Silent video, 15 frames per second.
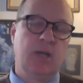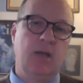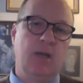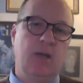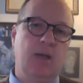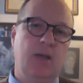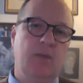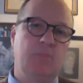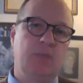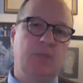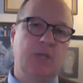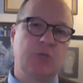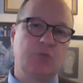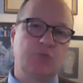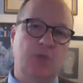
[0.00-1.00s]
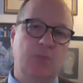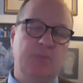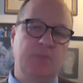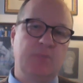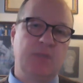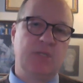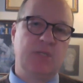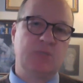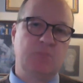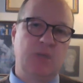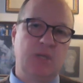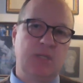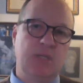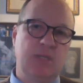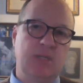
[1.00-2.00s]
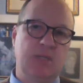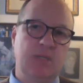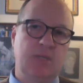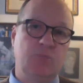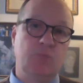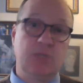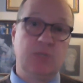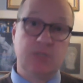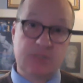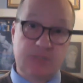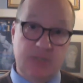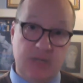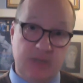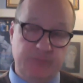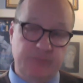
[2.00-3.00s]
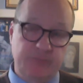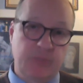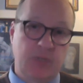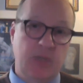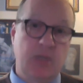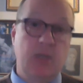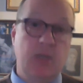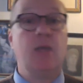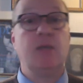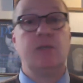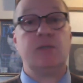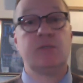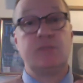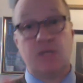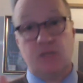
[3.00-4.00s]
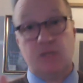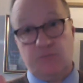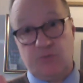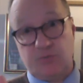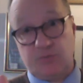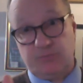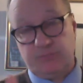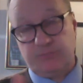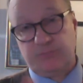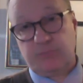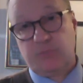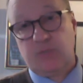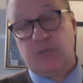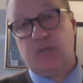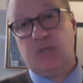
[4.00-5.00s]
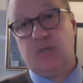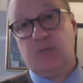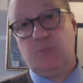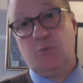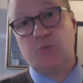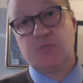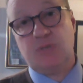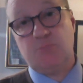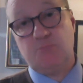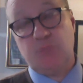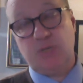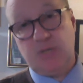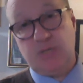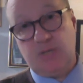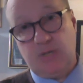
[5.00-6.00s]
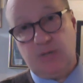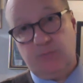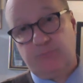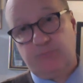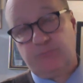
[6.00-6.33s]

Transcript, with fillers: Um, like Trump, he made his money in real estate and in television, a multi billionaire.